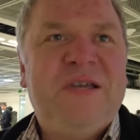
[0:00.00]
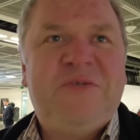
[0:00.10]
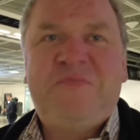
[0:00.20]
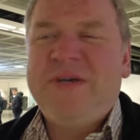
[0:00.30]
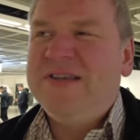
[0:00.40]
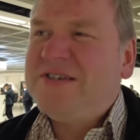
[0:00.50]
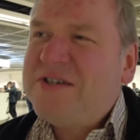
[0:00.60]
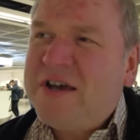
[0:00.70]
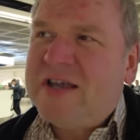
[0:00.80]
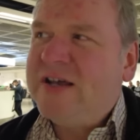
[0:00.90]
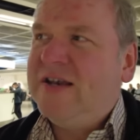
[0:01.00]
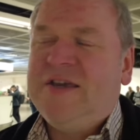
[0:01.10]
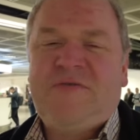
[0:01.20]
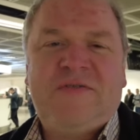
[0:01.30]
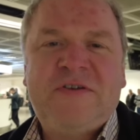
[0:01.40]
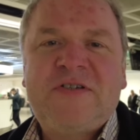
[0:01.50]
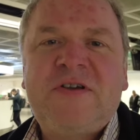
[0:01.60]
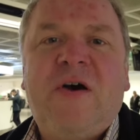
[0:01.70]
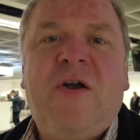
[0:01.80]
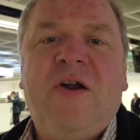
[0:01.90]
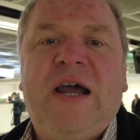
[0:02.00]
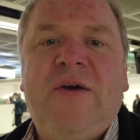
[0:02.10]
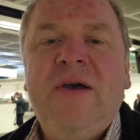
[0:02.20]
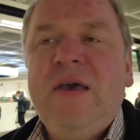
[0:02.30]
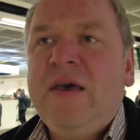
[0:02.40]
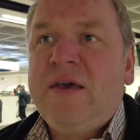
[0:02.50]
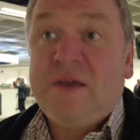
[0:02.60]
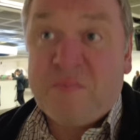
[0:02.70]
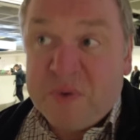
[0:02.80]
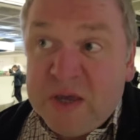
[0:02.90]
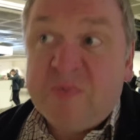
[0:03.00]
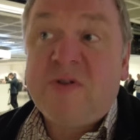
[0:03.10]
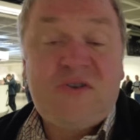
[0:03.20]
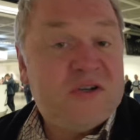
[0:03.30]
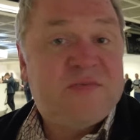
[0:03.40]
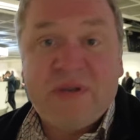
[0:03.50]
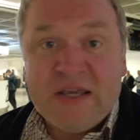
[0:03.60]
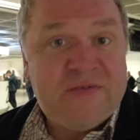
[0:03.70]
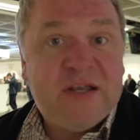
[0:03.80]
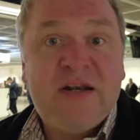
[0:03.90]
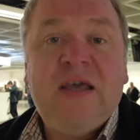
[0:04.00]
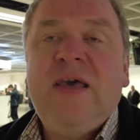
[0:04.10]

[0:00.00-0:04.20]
that's been circulating Heathrow for so long now that people just believe it,